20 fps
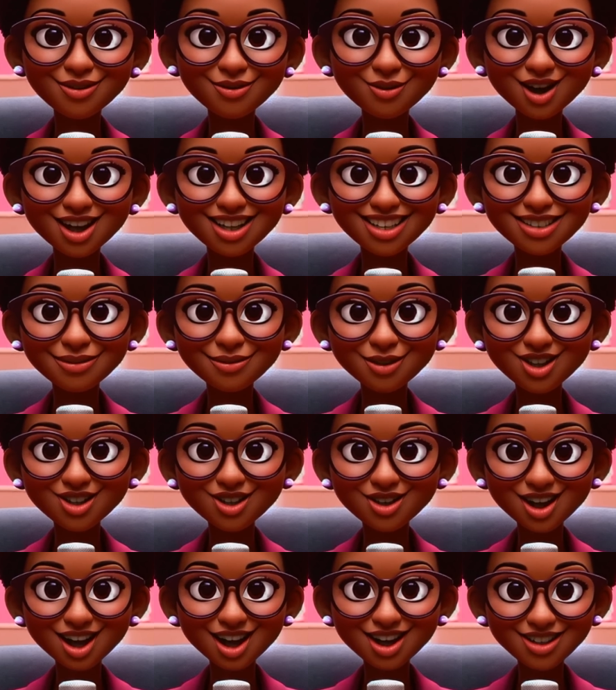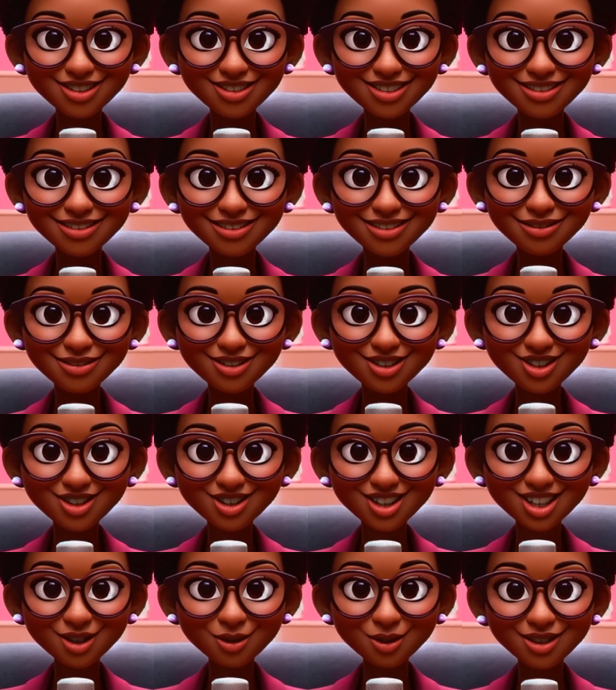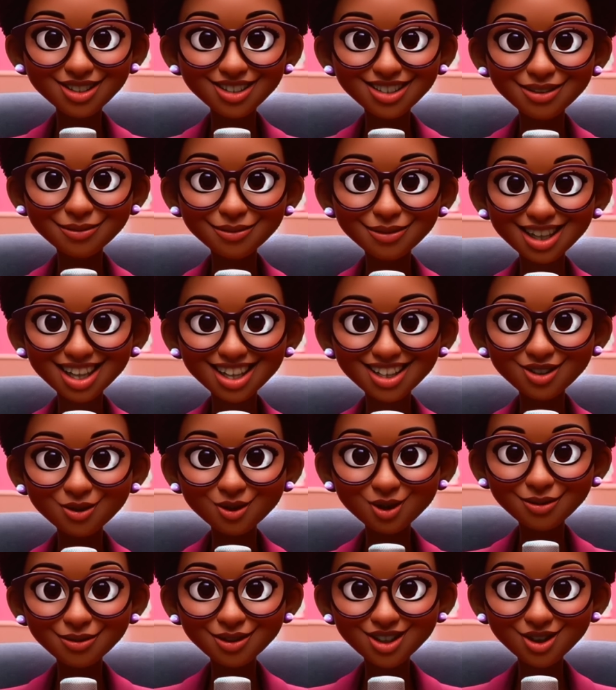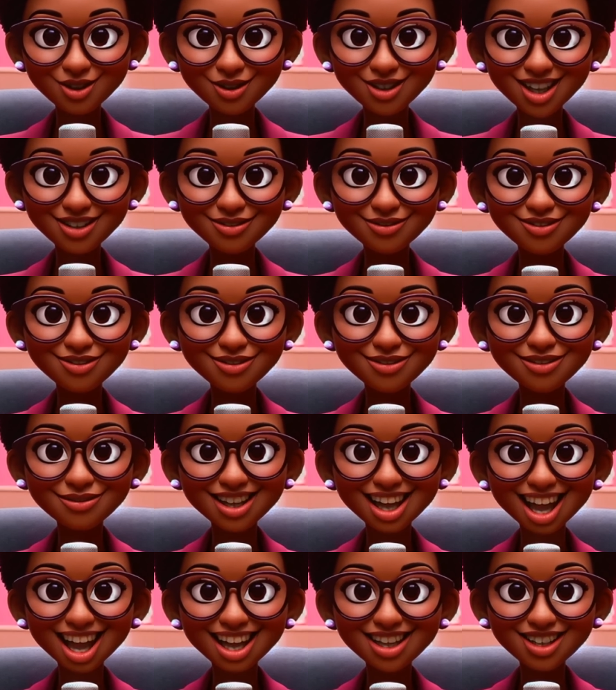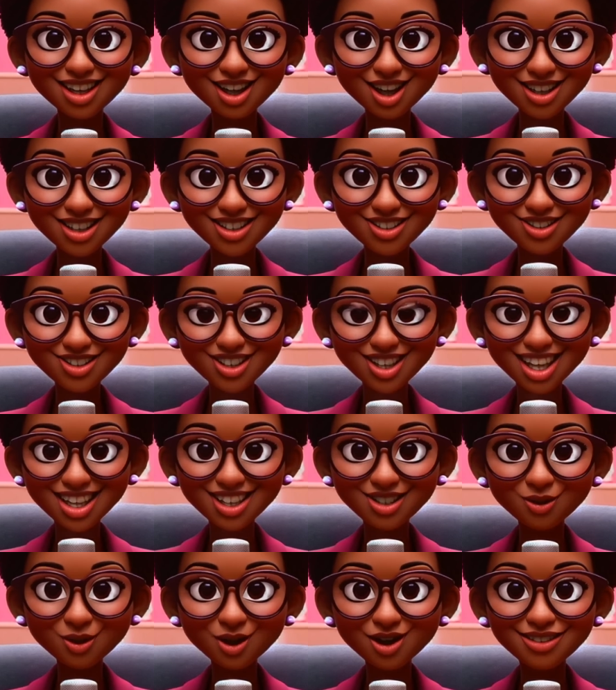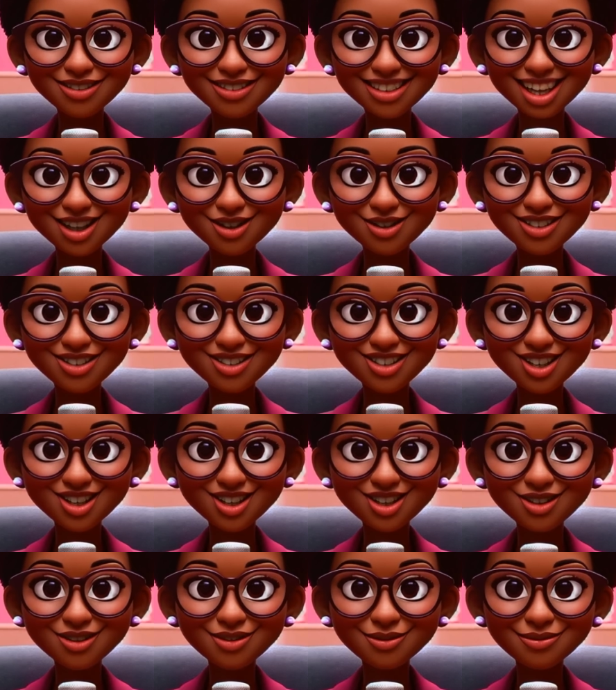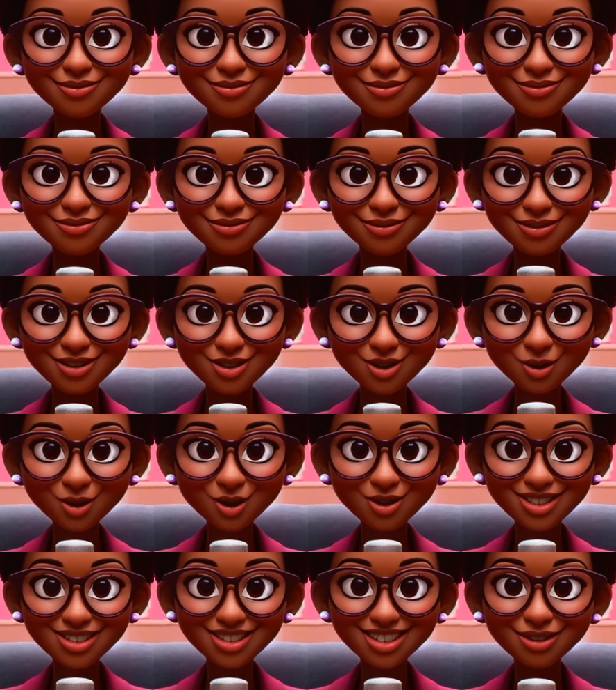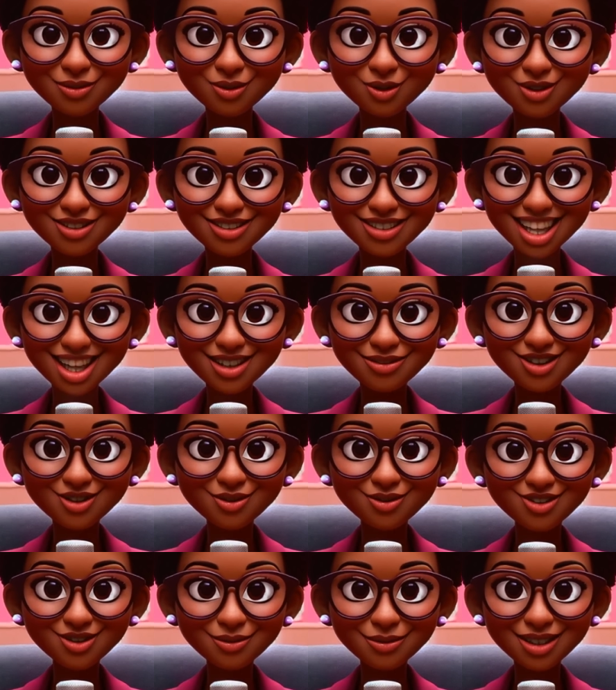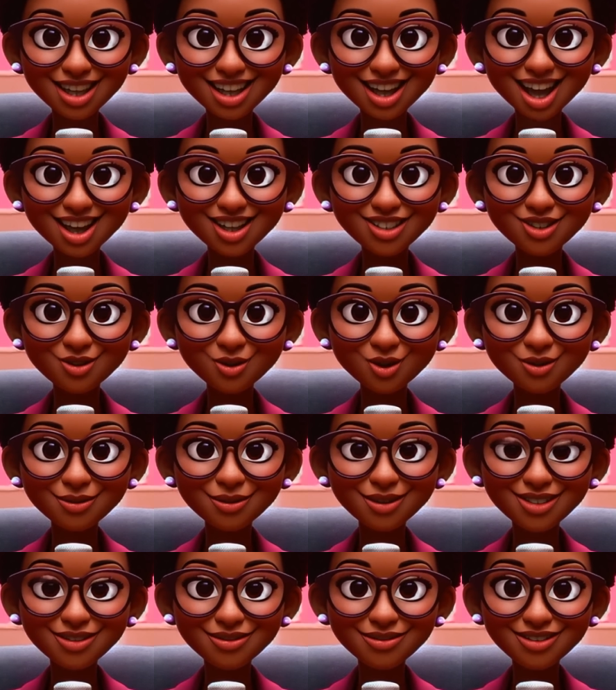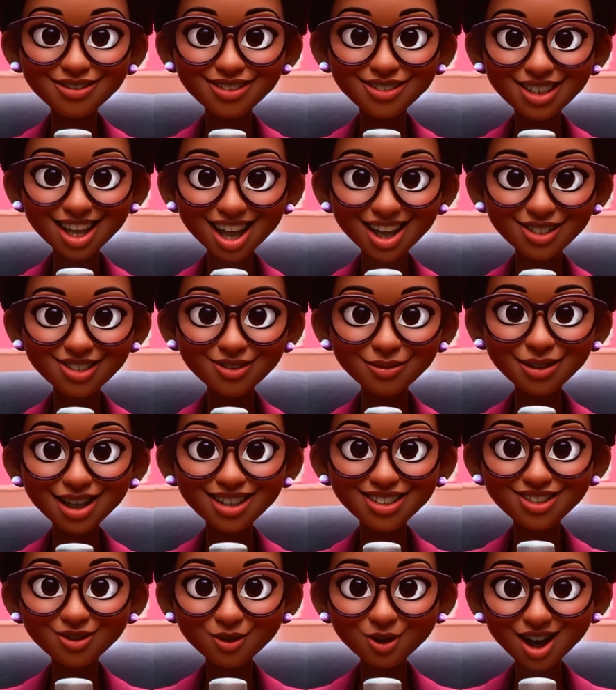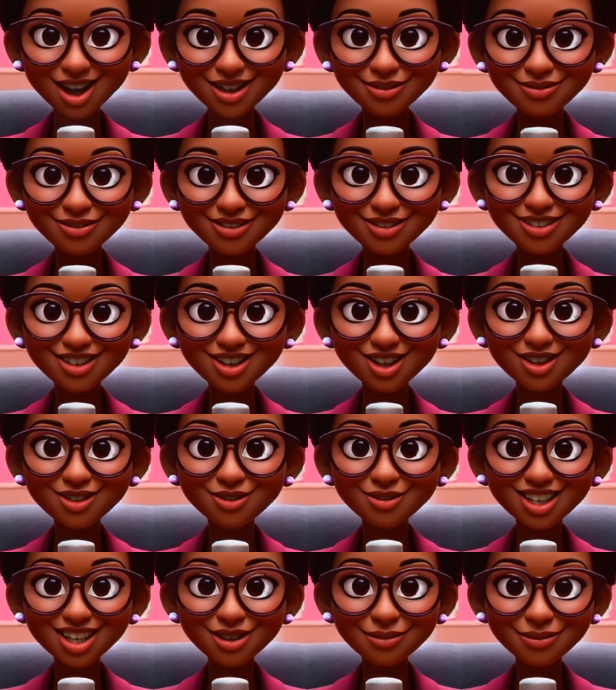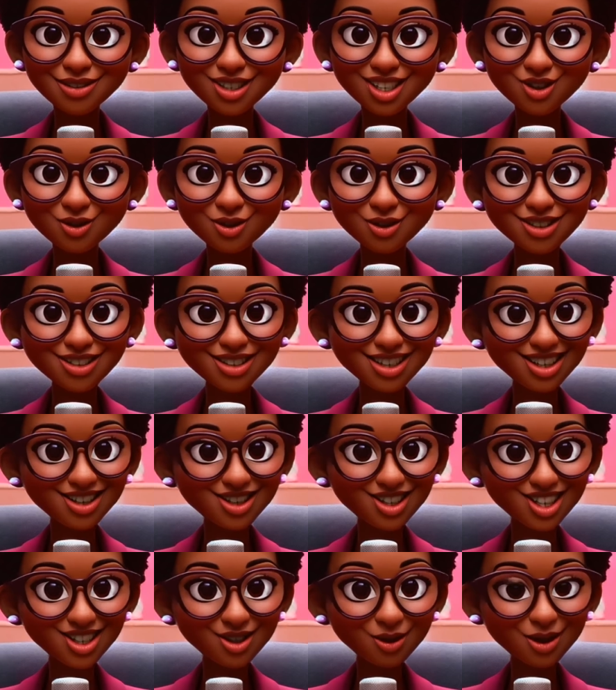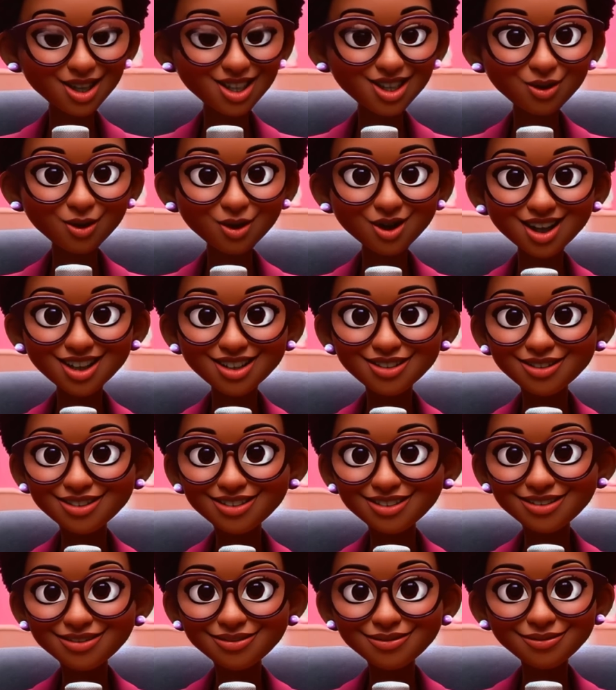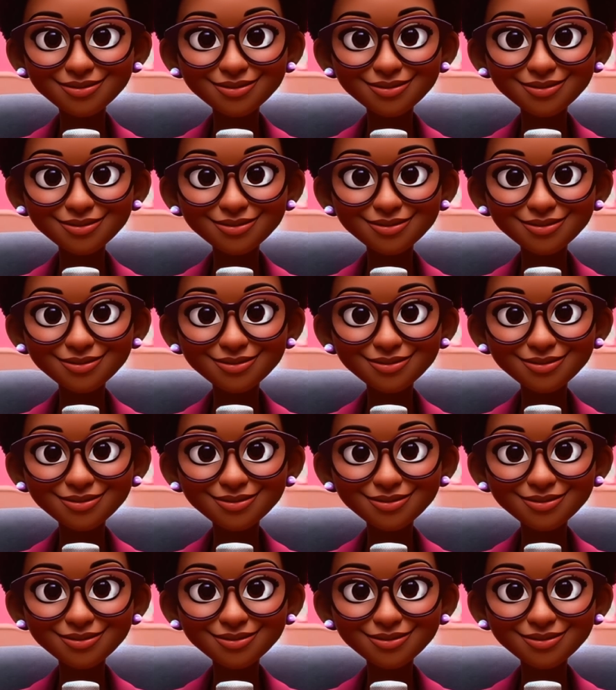Write them on your heart. Treat wisdom like the woman you love, and knowledge like the one dearest to you. Wisdom will save you from that other woman, the other man's wife, who tempts you with such sweet words.